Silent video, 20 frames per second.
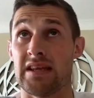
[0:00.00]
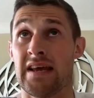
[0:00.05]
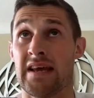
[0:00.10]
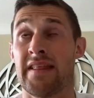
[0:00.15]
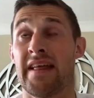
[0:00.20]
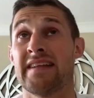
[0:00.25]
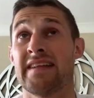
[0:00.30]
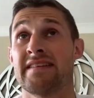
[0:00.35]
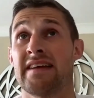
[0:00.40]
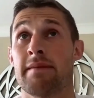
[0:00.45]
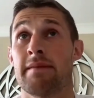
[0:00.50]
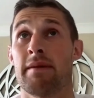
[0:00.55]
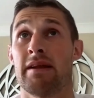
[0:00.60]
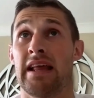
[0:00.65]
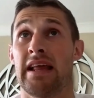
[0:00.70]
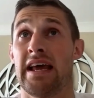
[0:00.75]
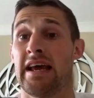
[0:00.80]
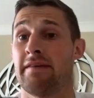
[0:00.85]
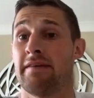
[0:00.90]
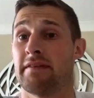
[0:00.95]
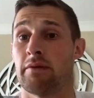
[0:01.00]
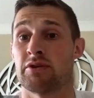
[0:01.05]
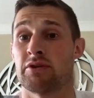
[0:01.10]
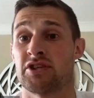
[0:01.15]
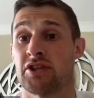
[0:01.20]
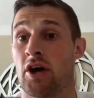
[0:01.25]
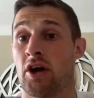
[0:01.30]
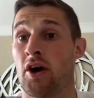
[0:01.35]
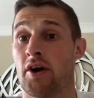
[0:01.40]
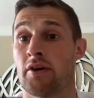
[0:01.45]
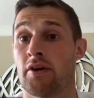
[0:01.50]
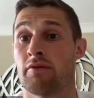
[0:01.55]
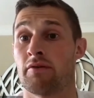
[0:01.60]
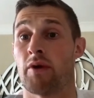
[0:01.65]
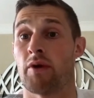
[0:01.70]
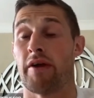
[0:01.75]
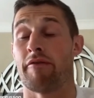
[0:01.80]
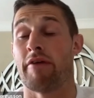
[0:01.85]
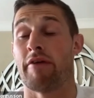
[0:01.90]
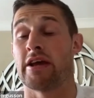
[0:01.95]
at that time I left, I was starting
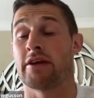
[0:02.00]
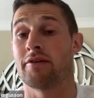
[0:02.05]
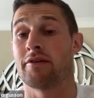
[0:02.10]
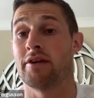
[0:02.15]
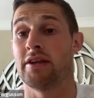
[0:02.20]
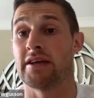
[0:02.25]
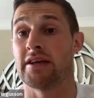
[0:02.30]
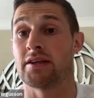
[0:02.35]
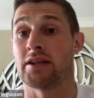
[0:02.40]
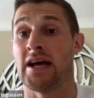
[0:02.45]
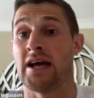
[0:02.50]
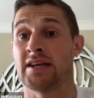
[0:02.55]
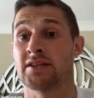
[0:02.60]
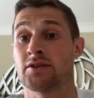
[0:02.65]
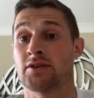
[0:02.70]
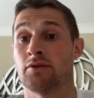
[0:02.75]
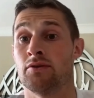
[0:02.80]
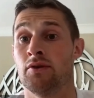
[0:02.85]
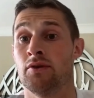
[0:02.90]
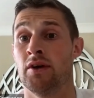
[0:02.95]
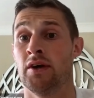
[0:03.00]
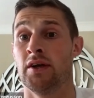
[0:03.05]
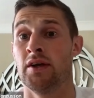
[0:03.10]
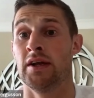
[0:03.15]
quite regularly at Glasgow.